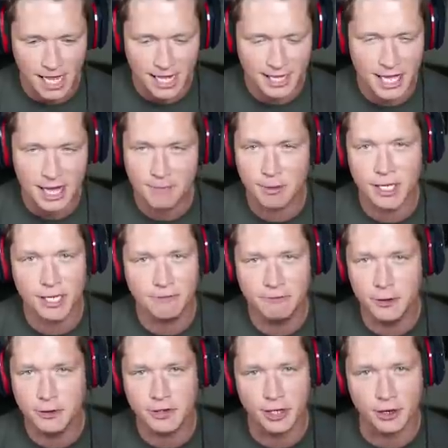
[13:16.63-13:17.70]
I can't believe
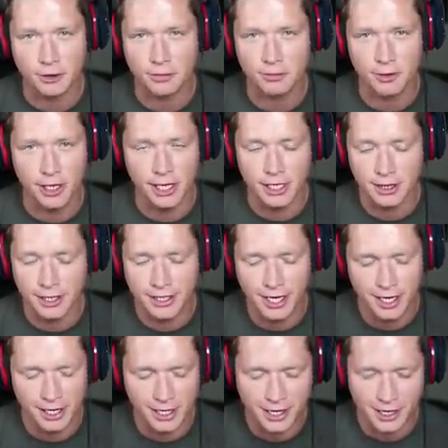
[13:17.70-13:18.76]
Vooch hit a 3.
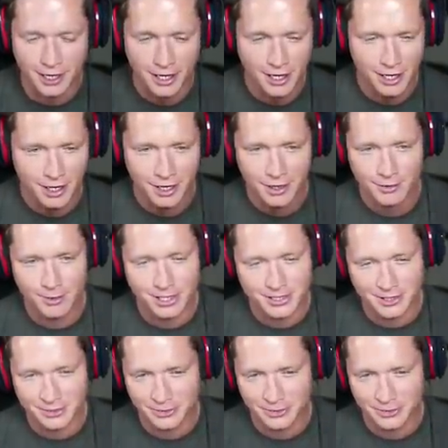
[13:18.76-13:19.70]
Like, what the